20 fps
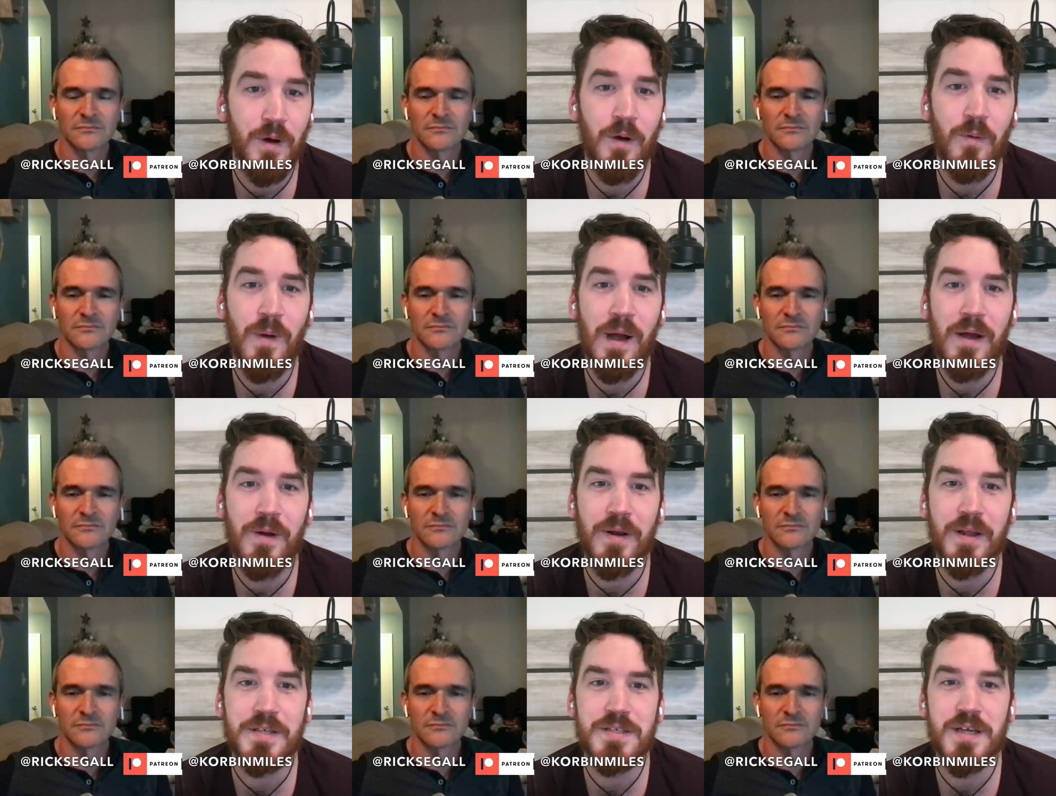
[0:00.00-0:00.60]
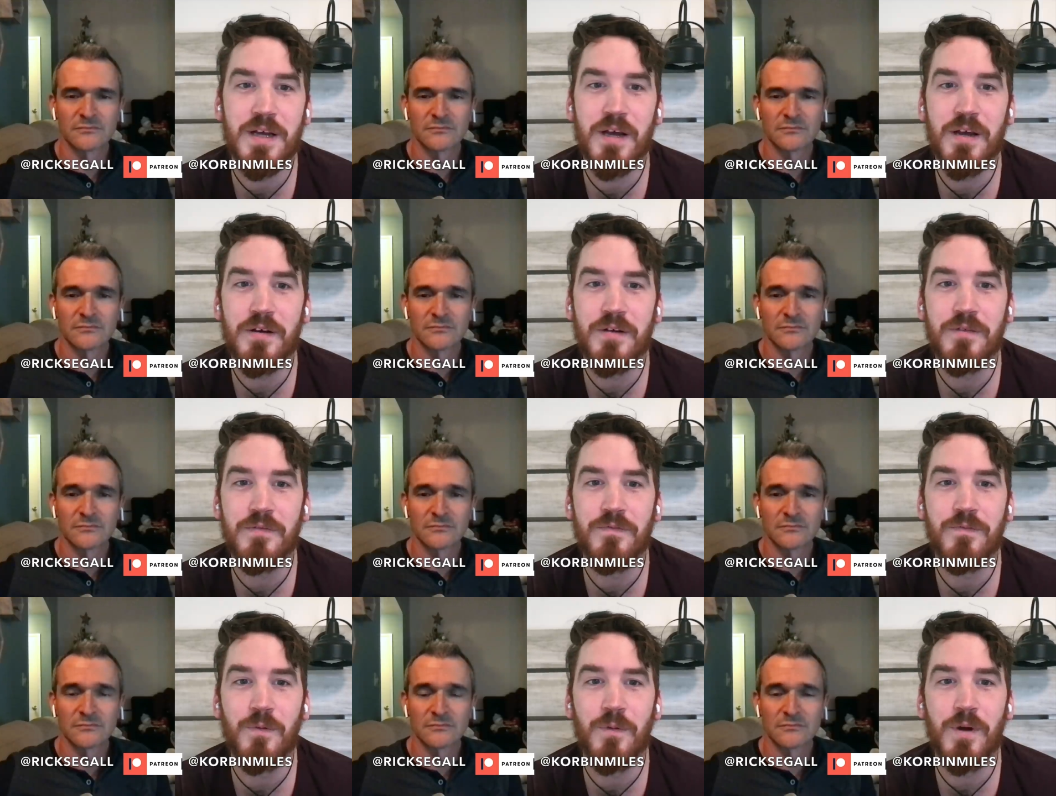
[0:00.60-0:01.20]
Speaker 1: Oh, wow. It has one
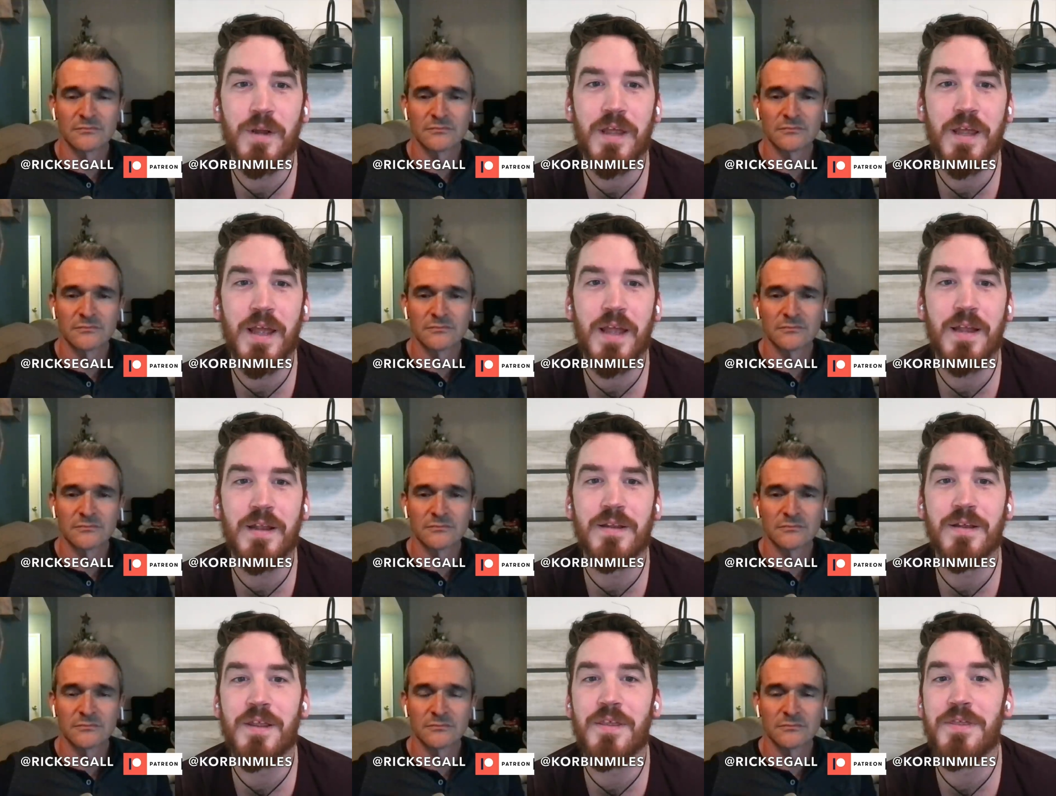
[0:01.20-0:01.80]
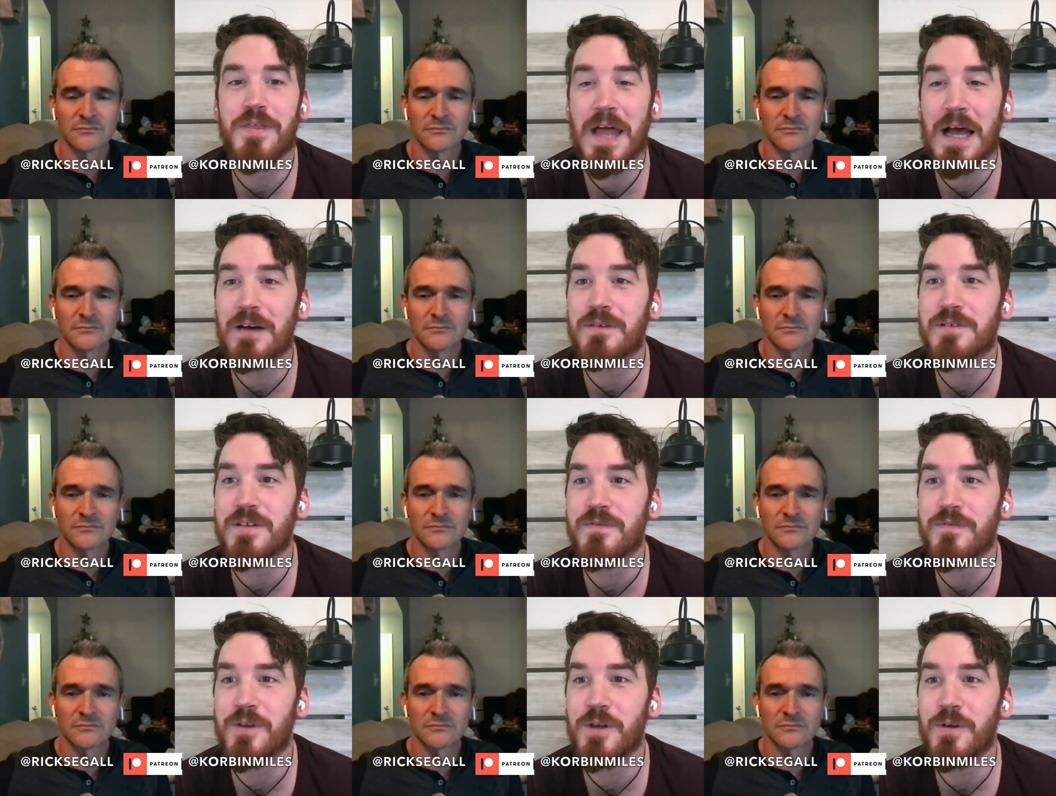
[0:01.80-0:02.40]
hundred forty-eight
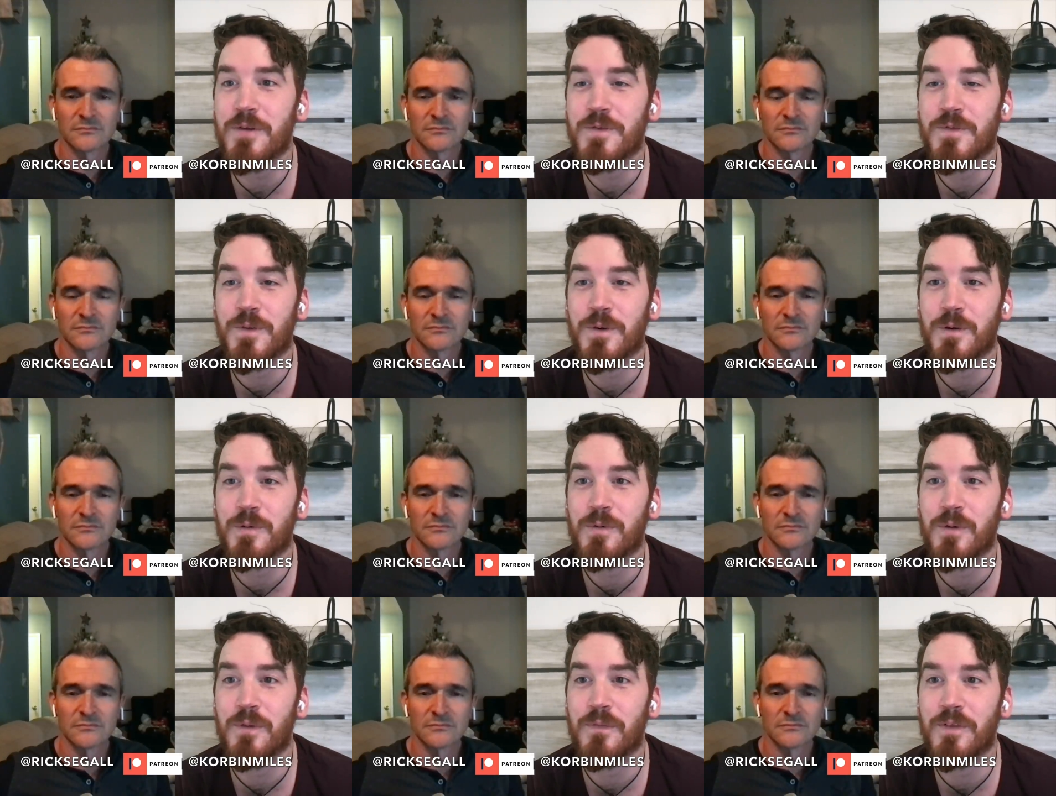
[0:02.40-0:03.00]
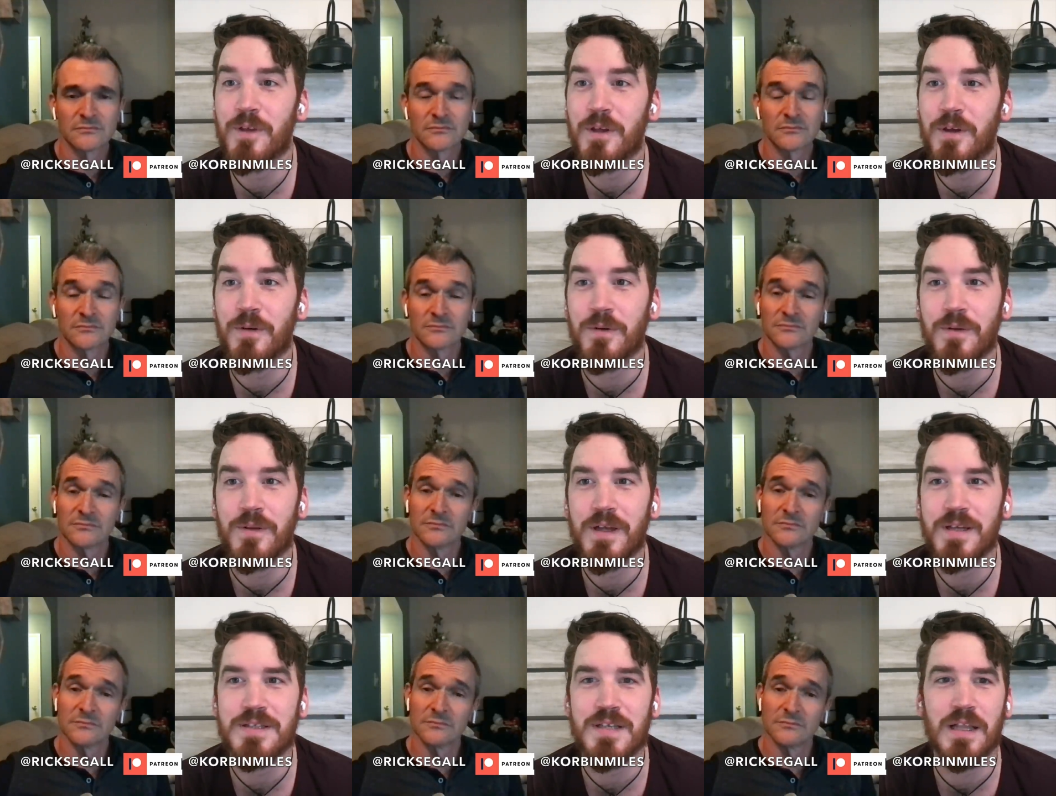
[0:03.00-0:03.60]
thousand views for a
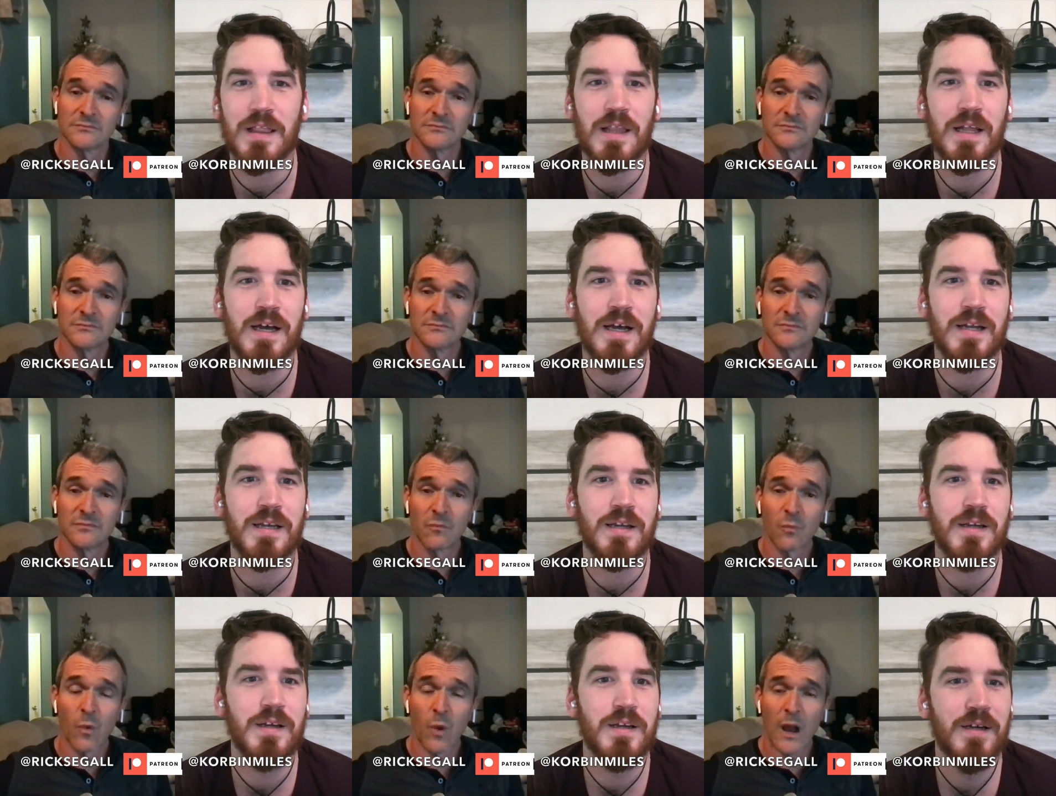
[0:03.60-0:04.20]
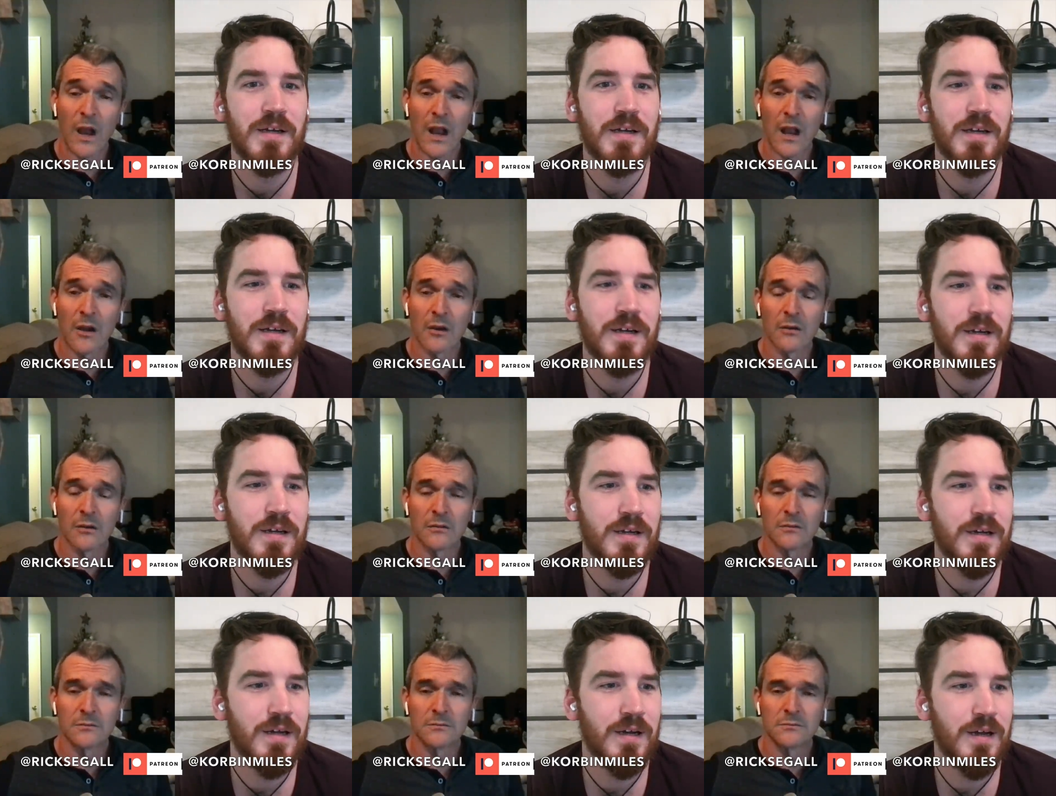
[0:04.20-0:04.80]
review. That's a lot.
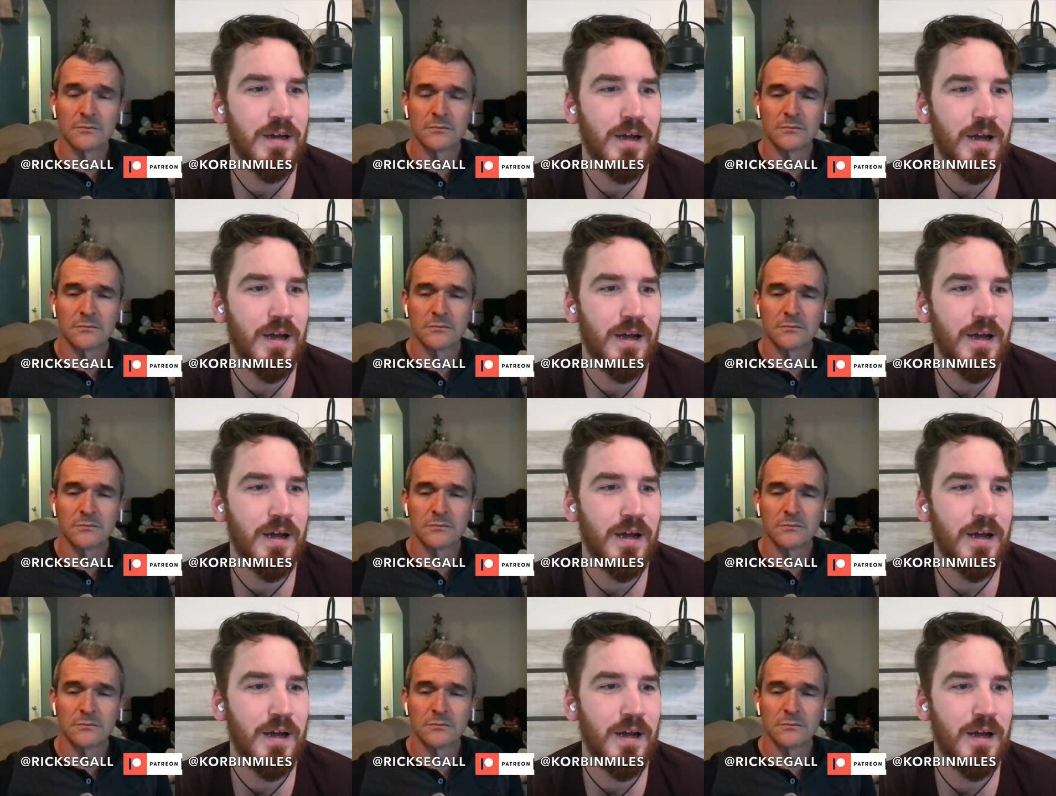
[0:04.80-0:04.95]
Wow.